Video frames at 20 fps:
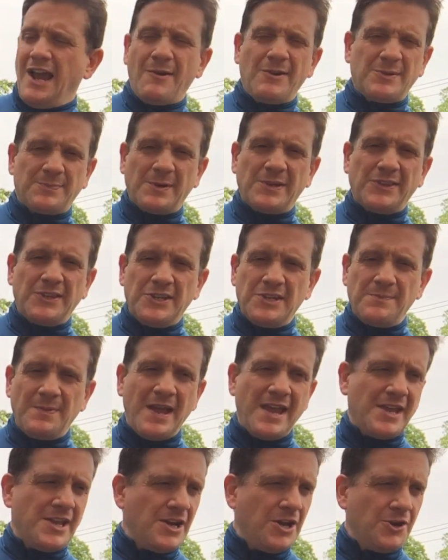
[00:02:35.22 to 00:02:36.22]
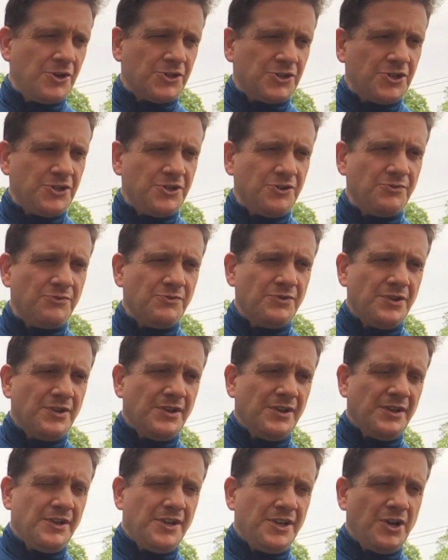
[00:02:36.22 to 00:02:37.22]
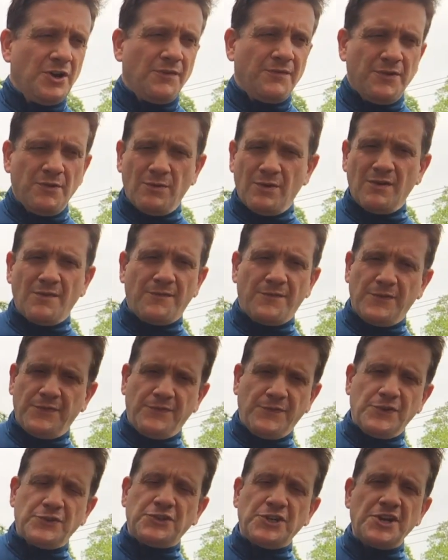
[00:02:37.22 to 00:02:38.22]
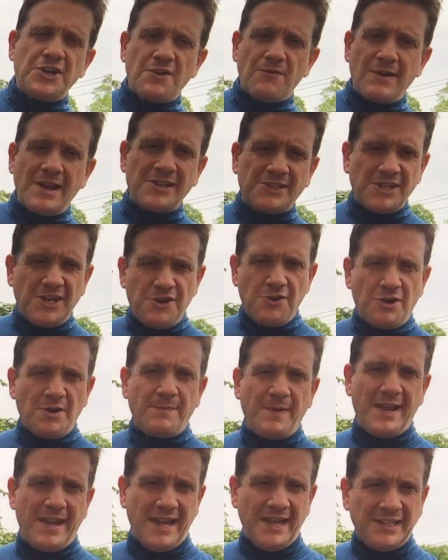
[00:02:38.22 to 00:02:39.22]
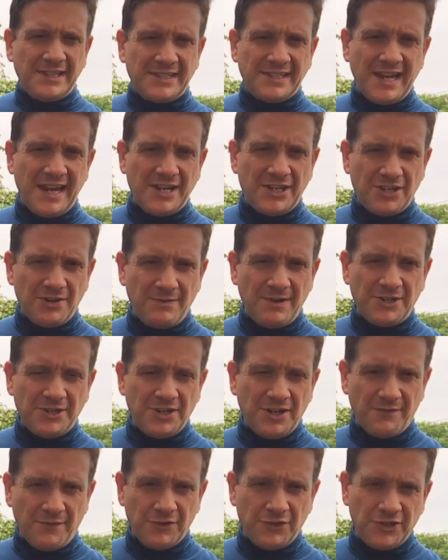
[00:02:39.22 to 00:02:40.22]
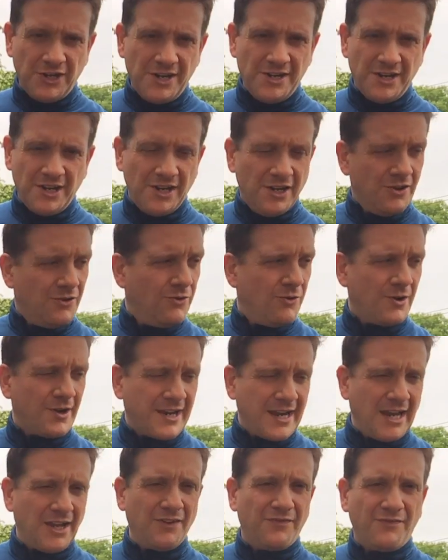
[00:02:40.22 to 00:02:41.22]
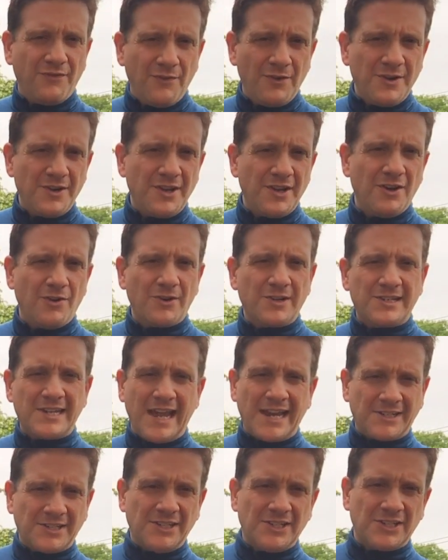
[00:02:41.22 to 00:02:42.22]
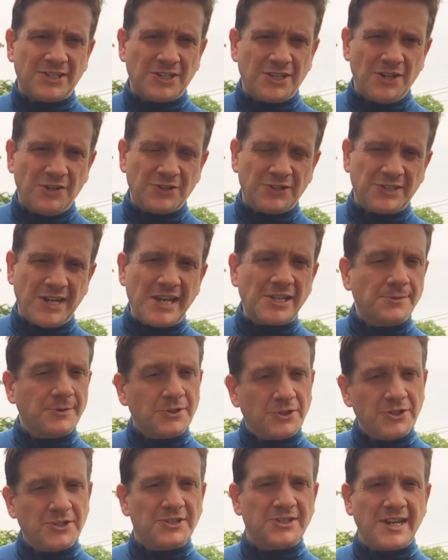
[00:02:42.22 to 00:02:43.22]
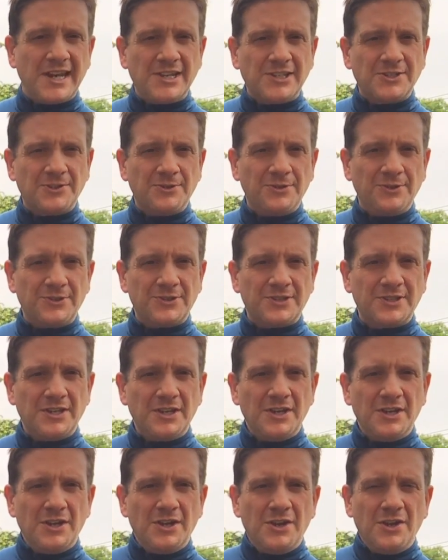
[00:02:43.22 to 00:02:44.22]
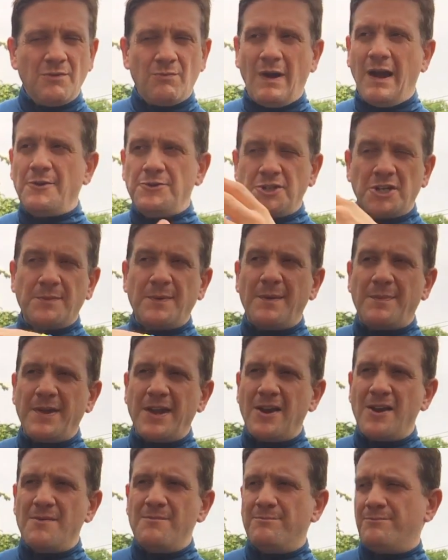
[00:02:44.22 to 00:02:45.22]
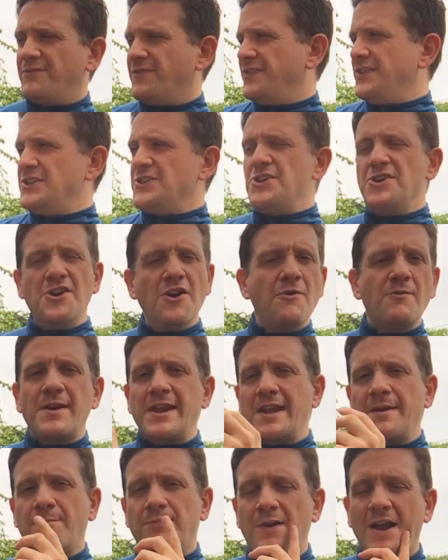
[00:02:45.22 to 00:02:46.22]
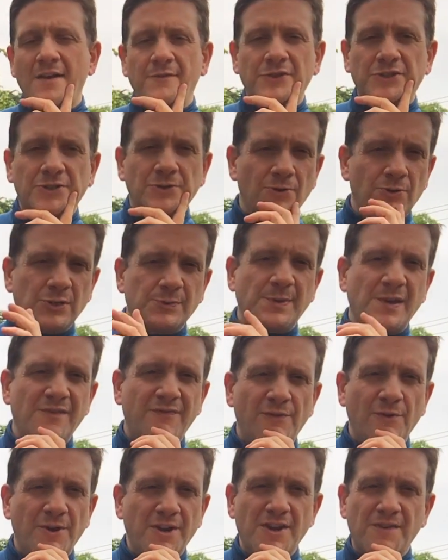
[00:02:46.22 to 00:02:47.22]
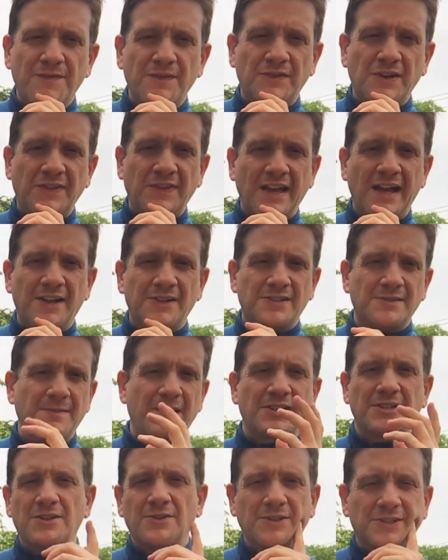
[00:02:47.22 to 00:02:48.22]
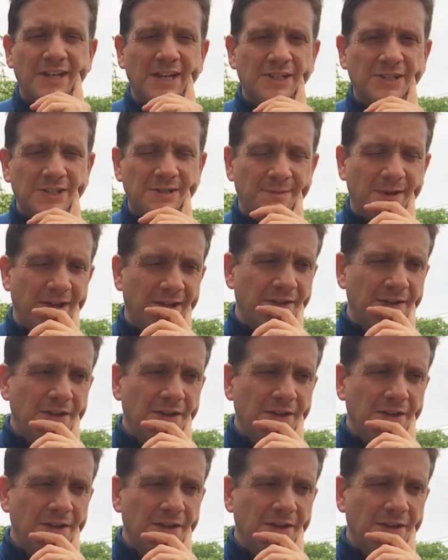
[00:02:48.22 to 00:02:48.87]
always bring the debate. Should you, if you were a Virginia resident, you could pay in-state tuition to Virginia or California or Texas, states with good state schools. Why would you come up here and for these no-name private schools pay $40,000 or $50,000? Makes no sense to me.